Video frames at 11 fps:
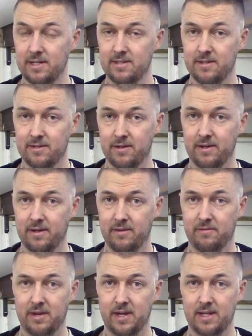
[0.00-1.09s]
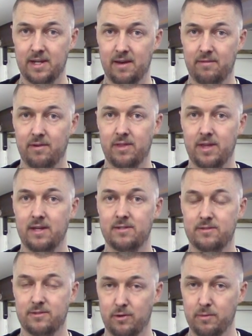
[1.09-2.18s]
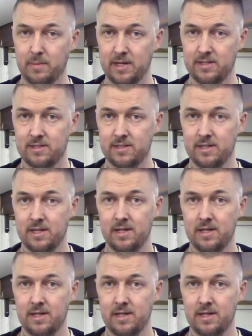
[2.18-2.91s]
isn't gonna affect everything so much.